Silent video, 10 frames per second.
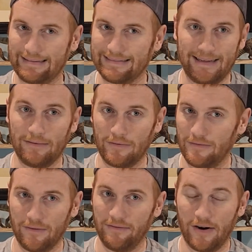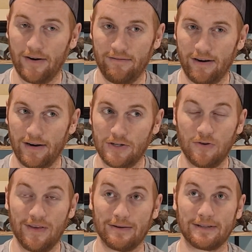very, very
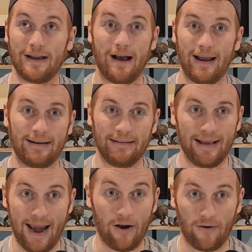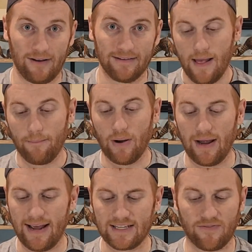2009 era.
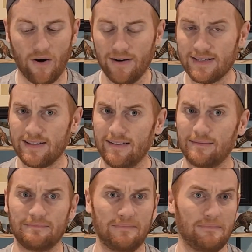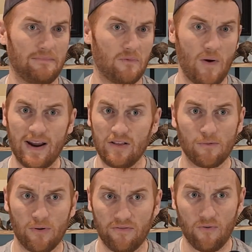But as far as the regular
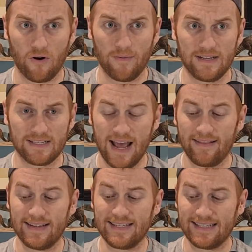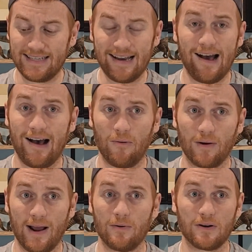performance, this is not
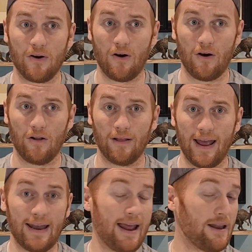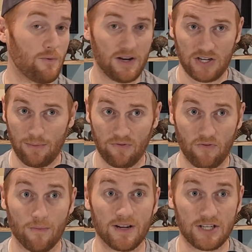what I would call in any way, shape, or
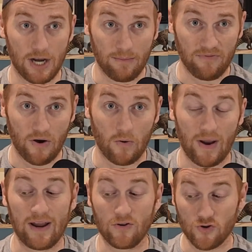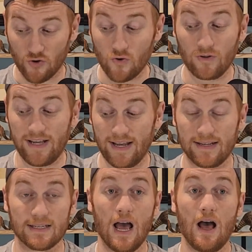form a dumb phone. It truly
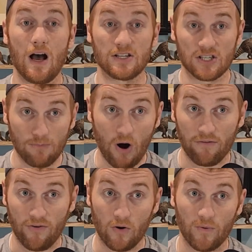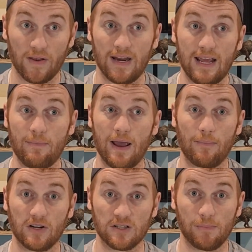is a smartphone with an
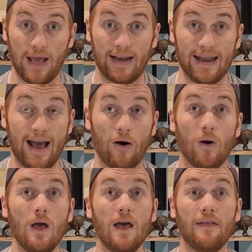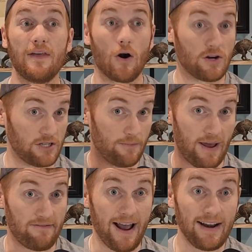ePaper display. Now, there are some
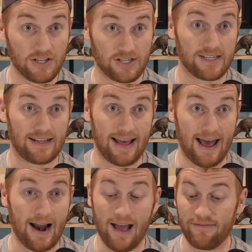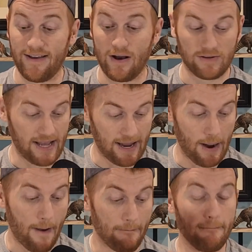advantages to that. I found it
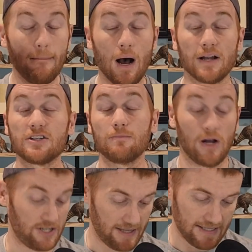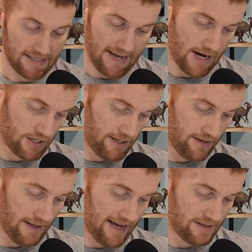much, and this is actually
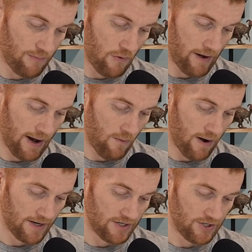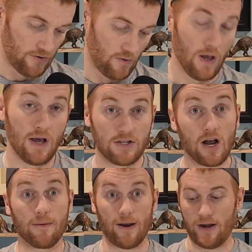the last point I wanted to
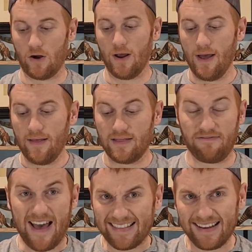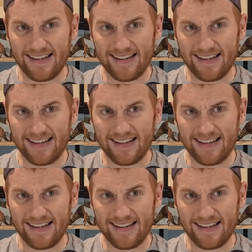talk about here. The fact that